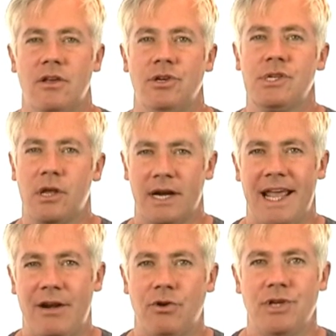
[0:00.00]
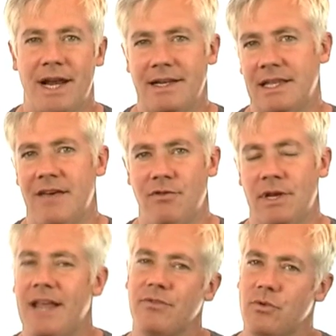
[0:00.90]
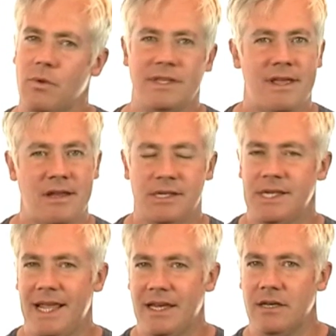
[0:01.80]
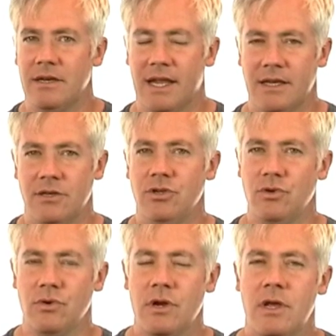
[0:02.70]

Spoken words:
just on an energetic level, not through what they say and do,